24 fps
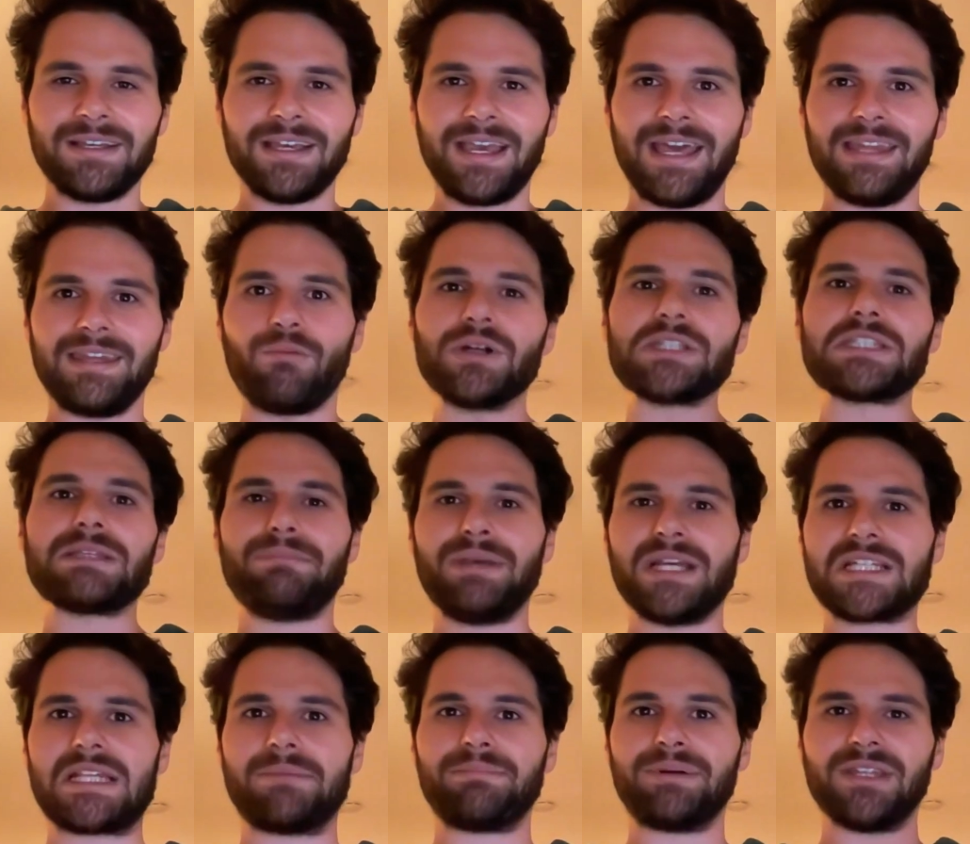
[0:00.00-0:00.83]
And once it
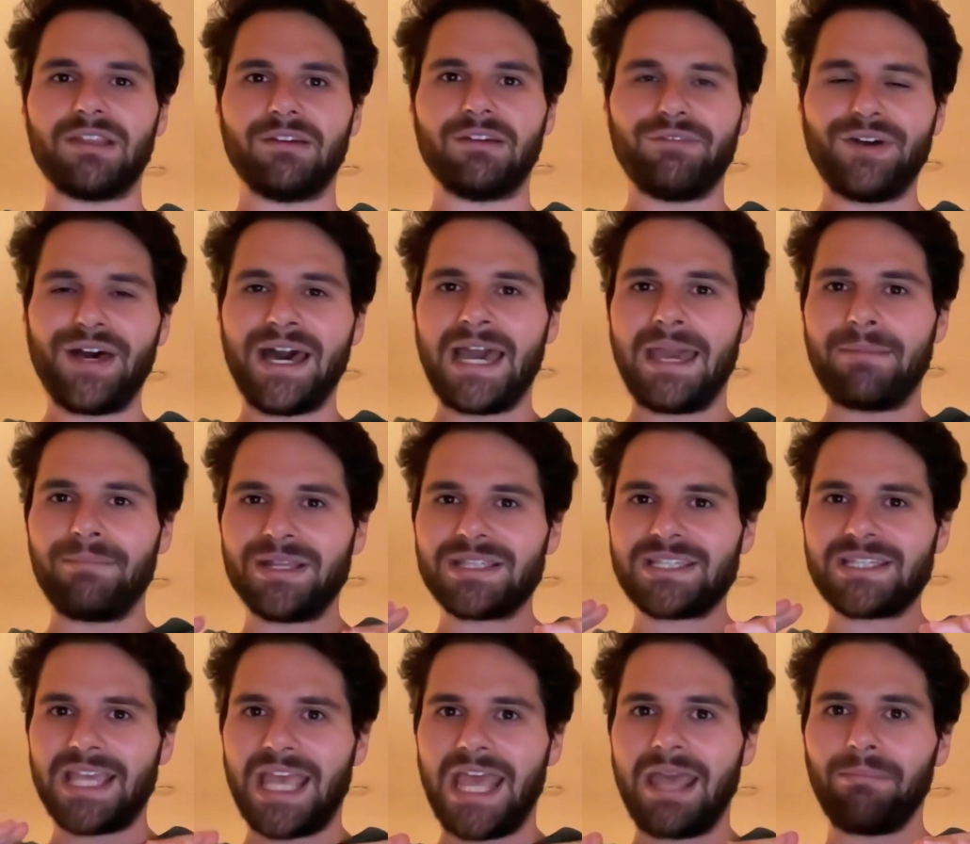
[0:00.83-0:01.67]
picks up on the vibe,
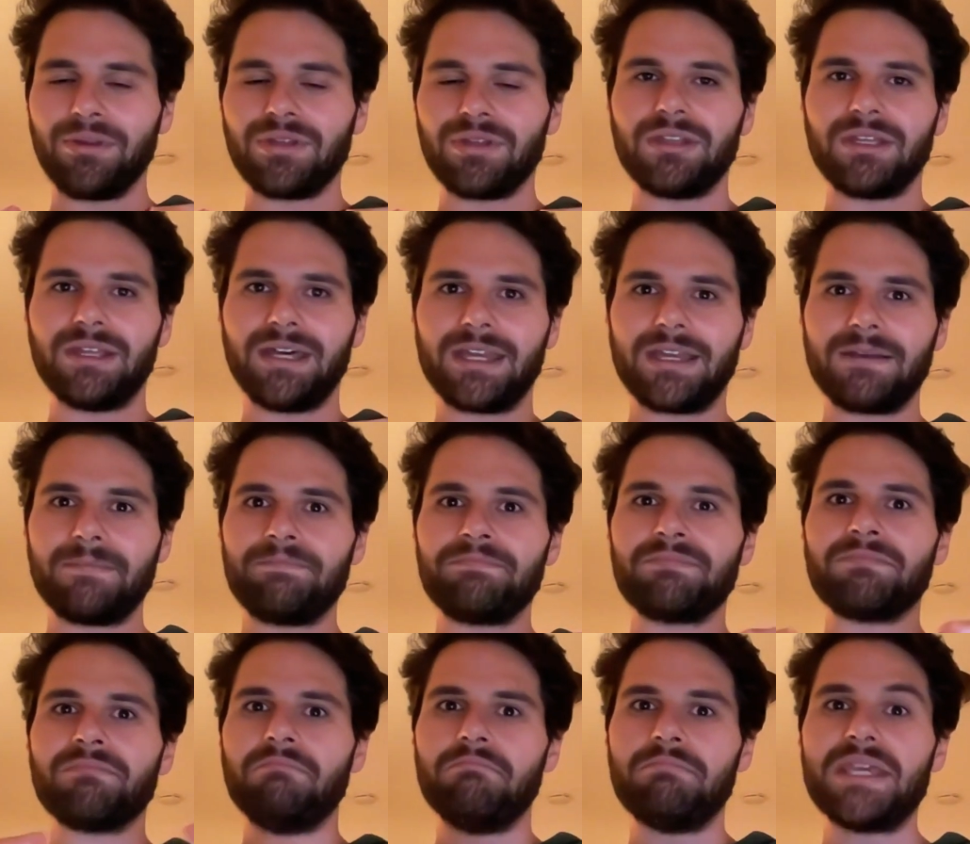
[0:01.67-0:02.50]
it's able to like
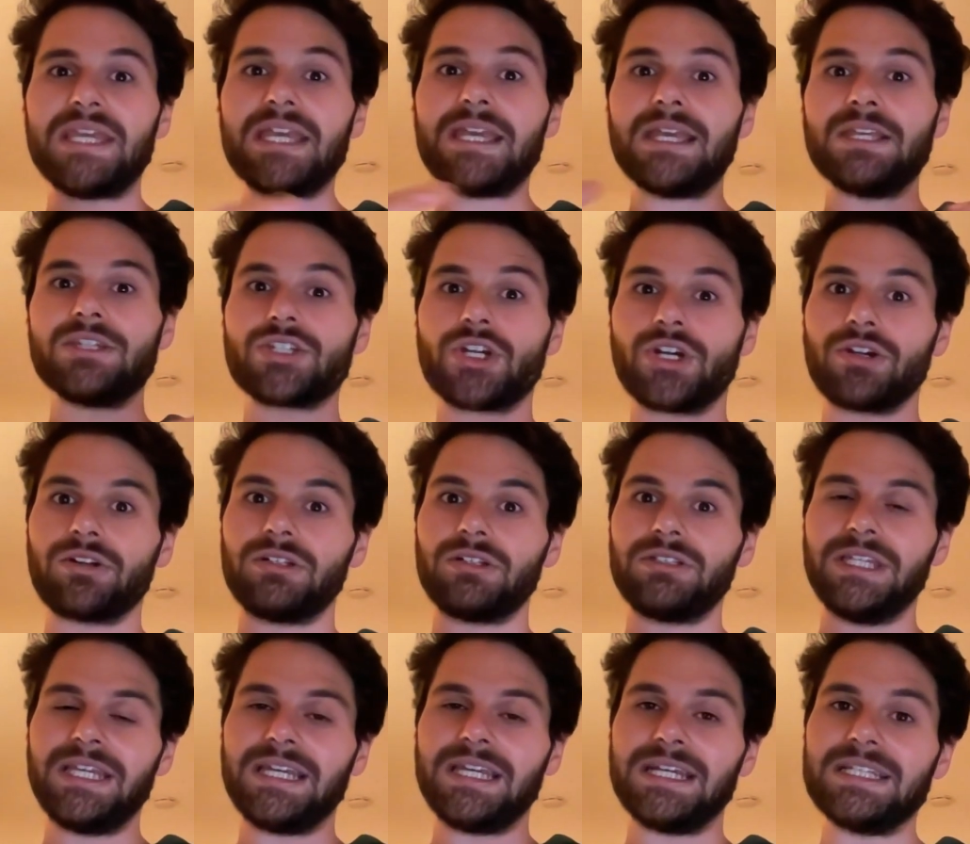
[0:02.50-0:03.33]
be
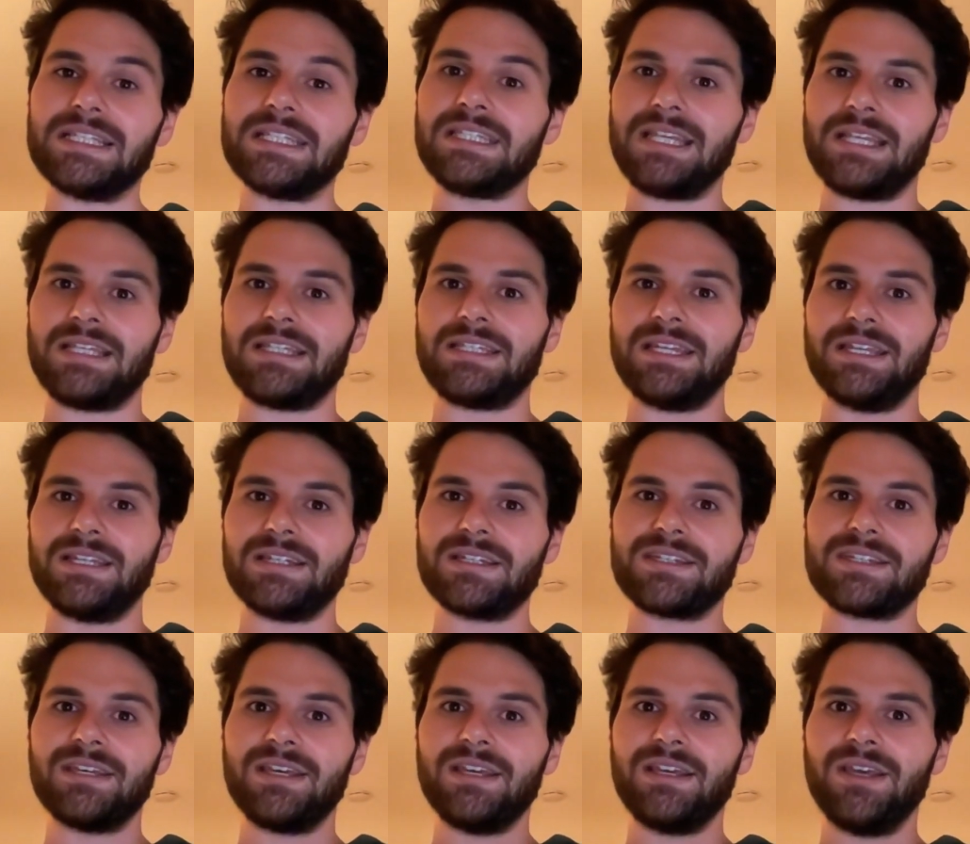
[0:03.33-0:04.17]
internally
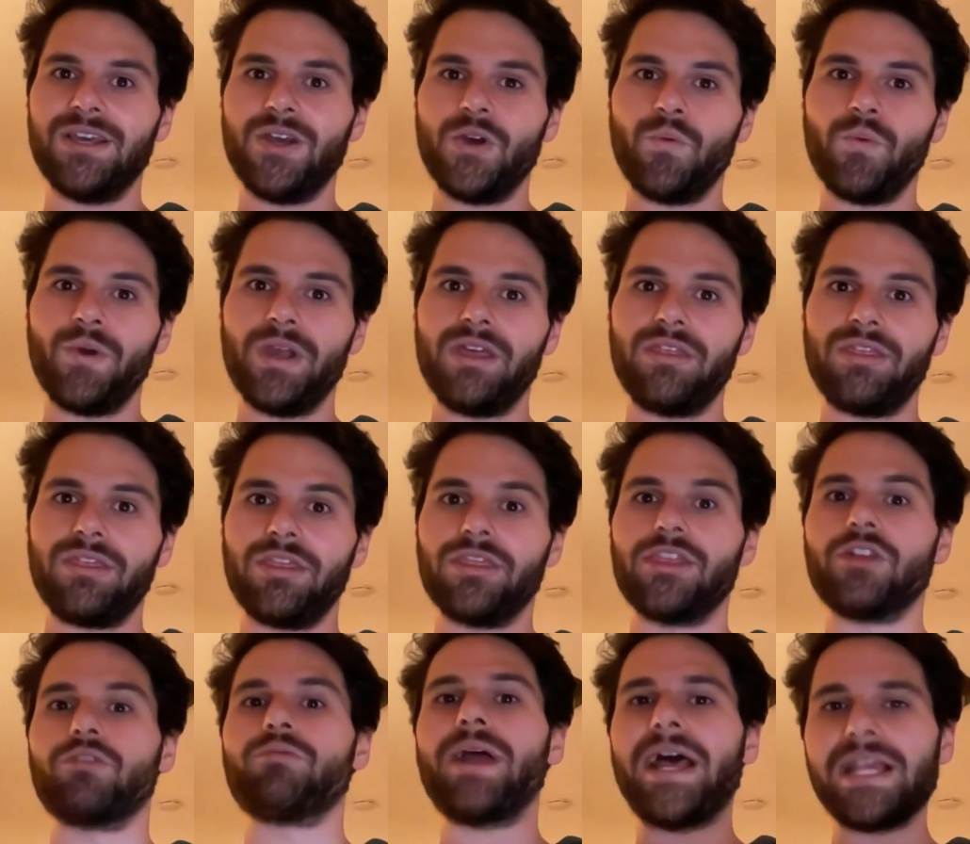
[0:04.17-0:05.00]
consistent with
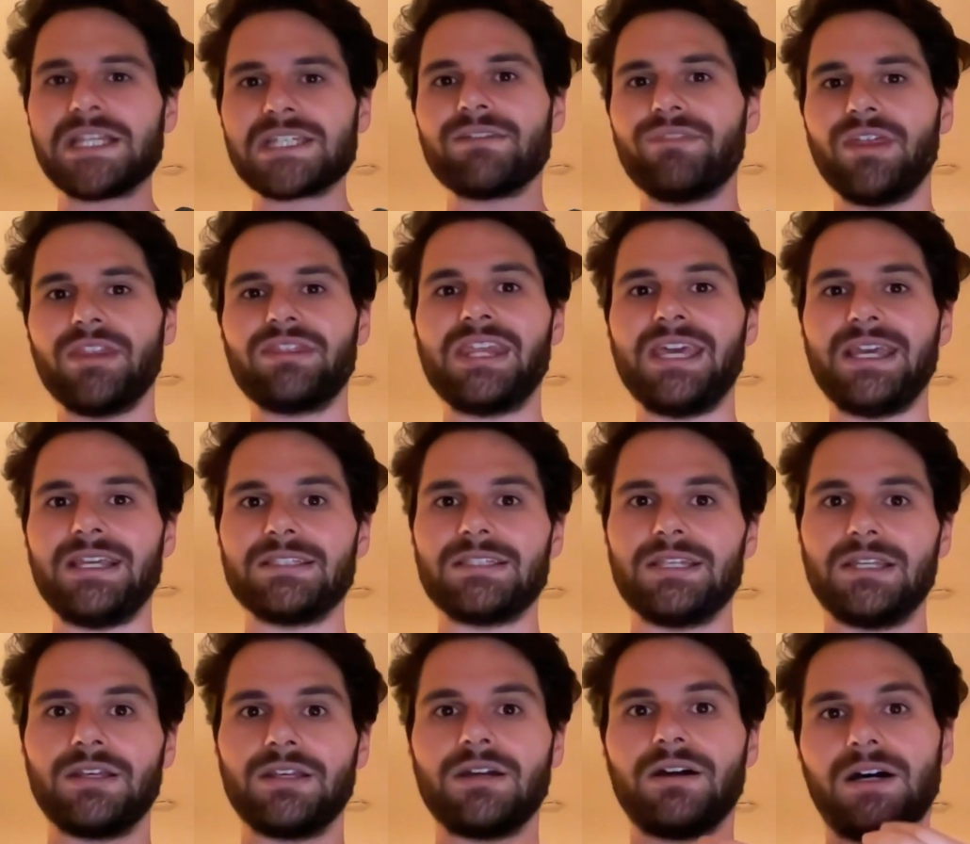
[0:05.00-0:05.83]
the rest of the things
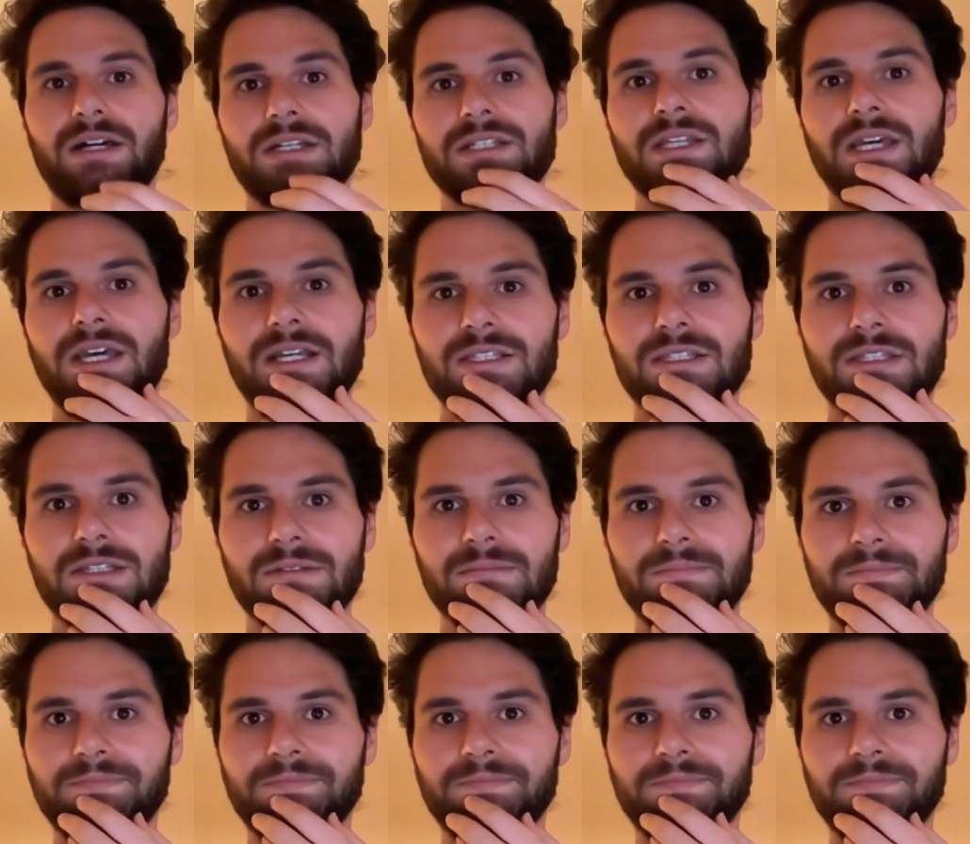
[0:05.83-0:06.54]
in context.